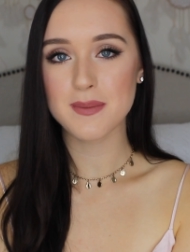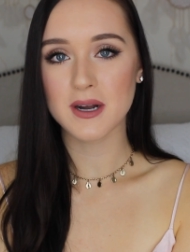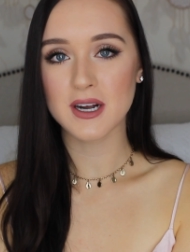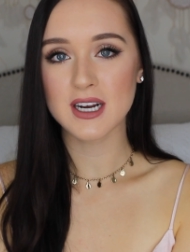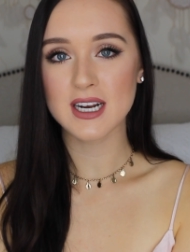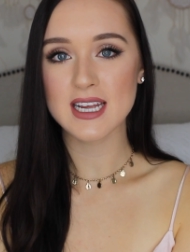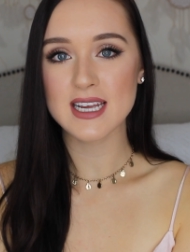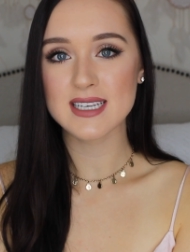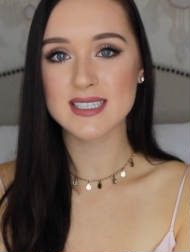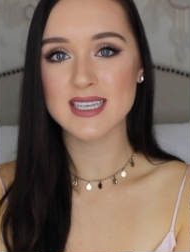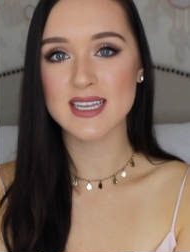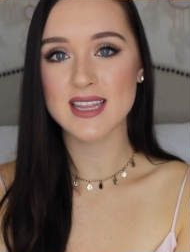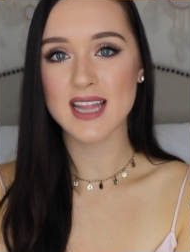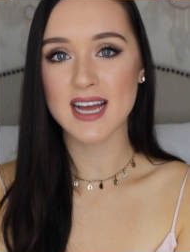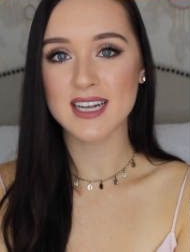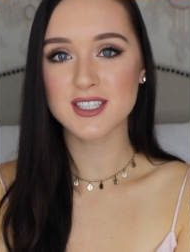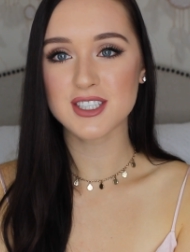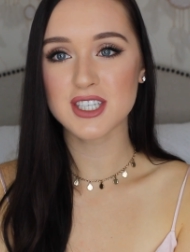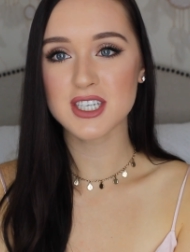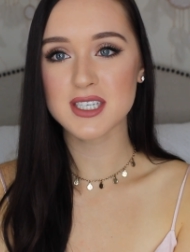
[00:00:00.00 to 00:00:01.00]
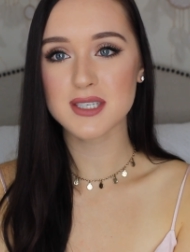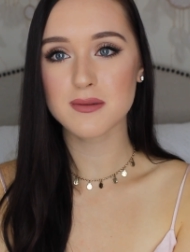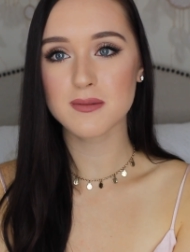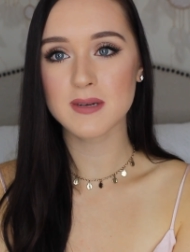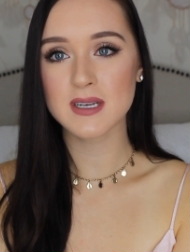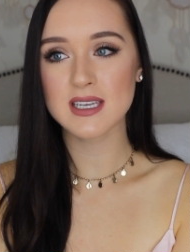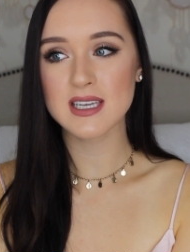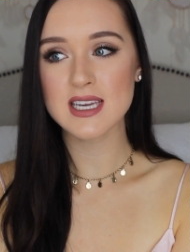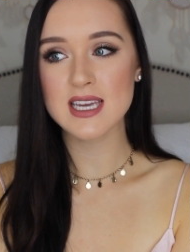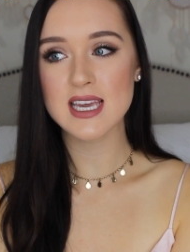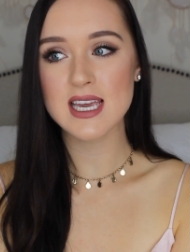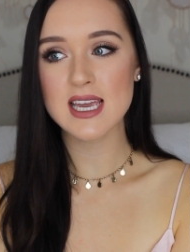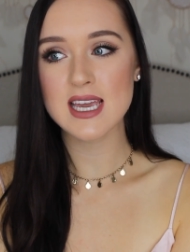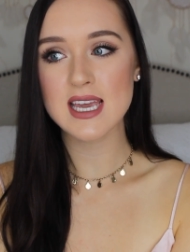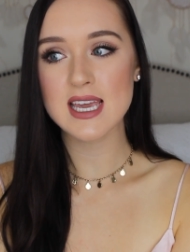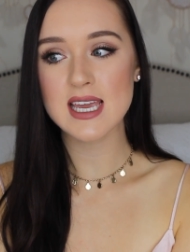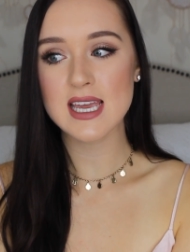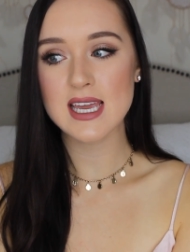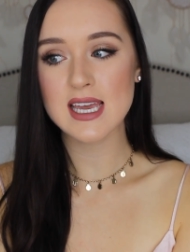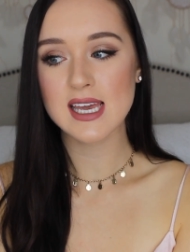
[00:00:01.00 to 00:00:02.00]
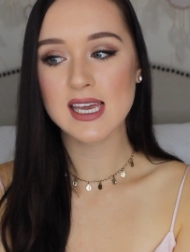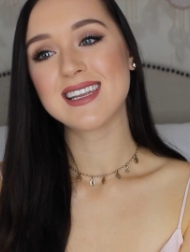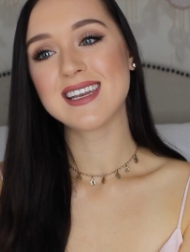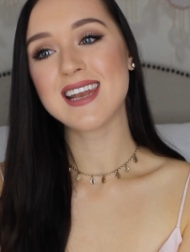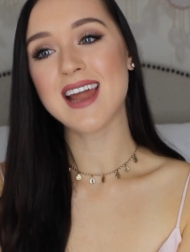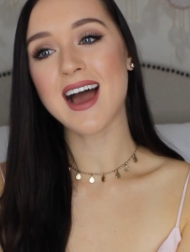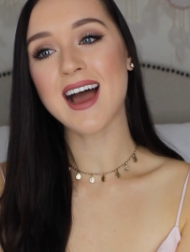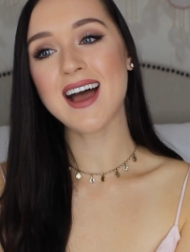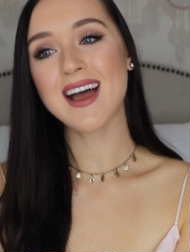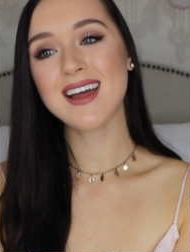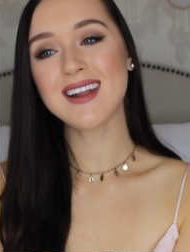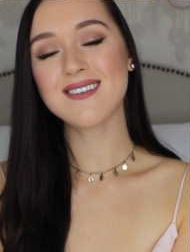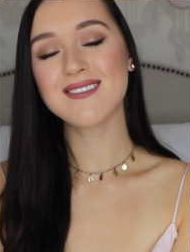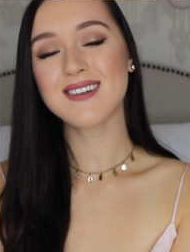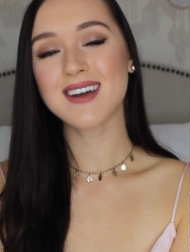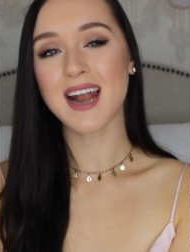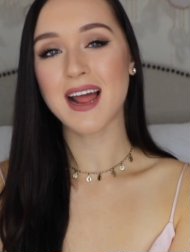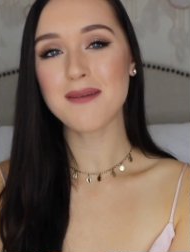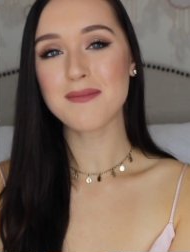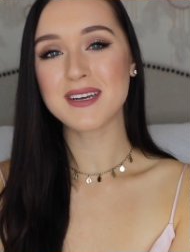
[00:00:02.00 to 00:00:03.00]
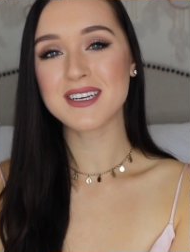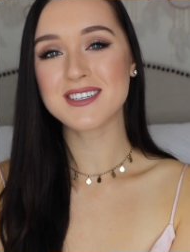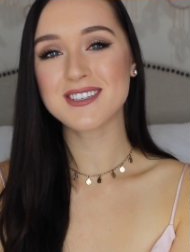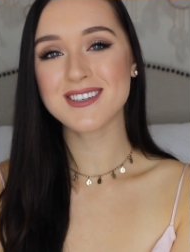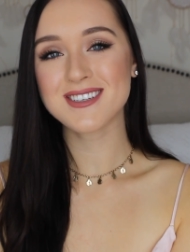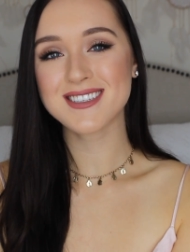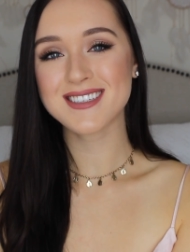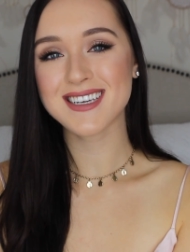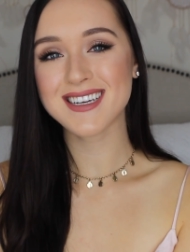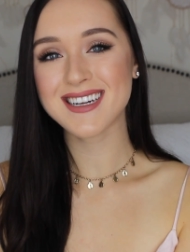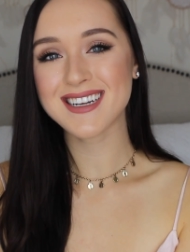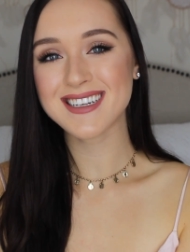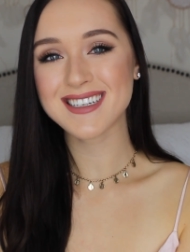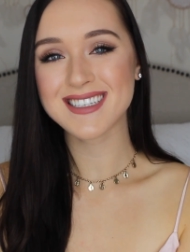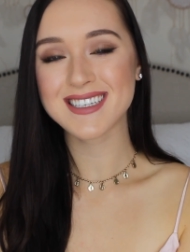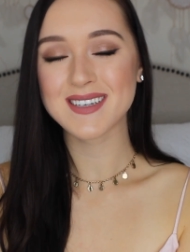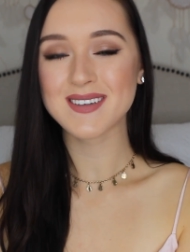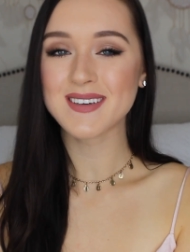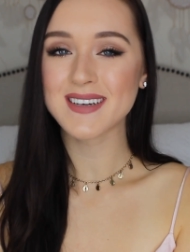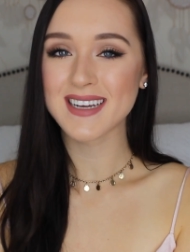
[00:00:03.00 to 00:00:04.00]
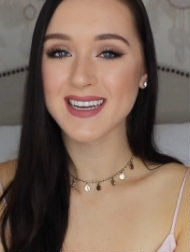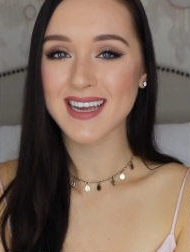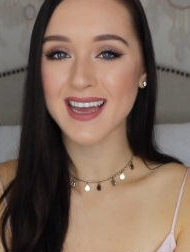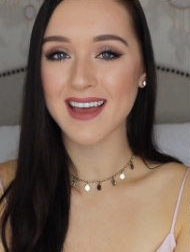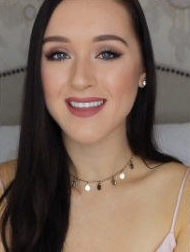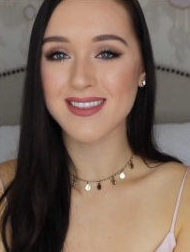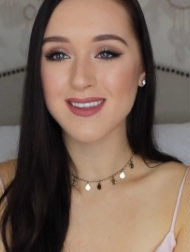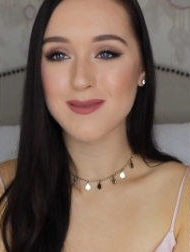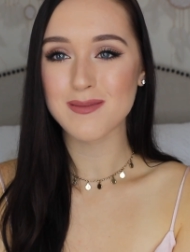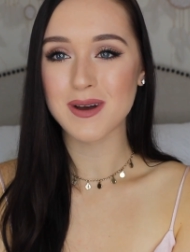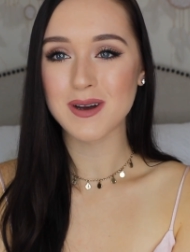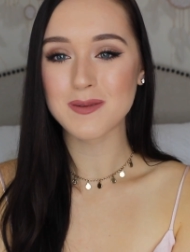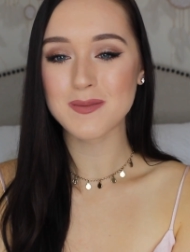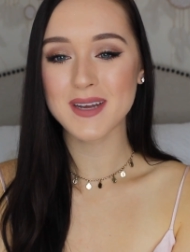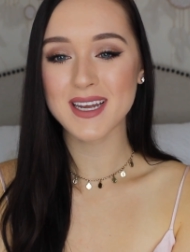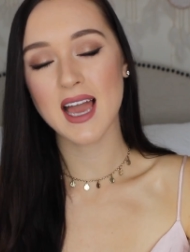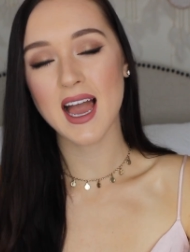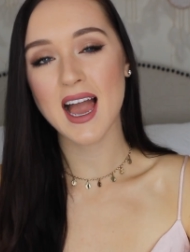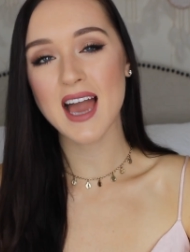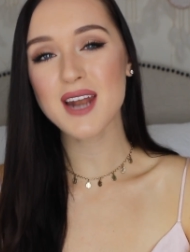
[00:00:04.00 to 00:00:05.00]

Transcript: parties, and that's just really not what I'm interested in doing at the moment.